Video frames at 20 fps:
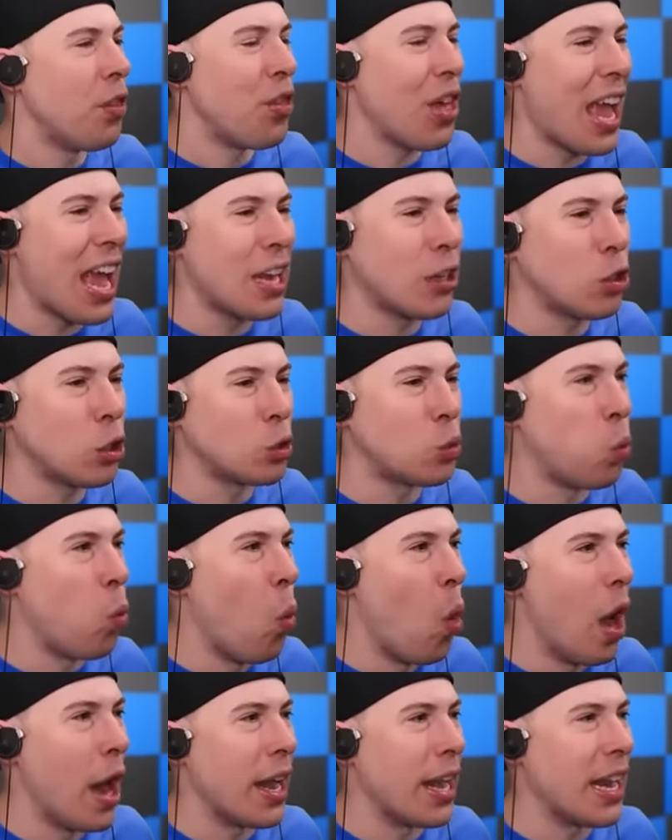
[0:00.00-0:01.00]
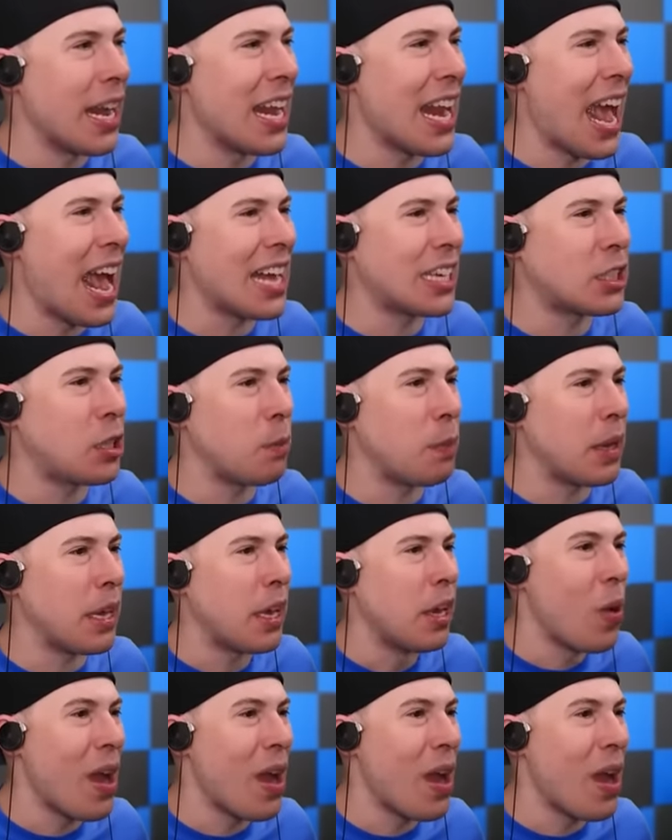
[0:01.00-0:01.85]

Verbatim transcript: The answer is one. It has to be.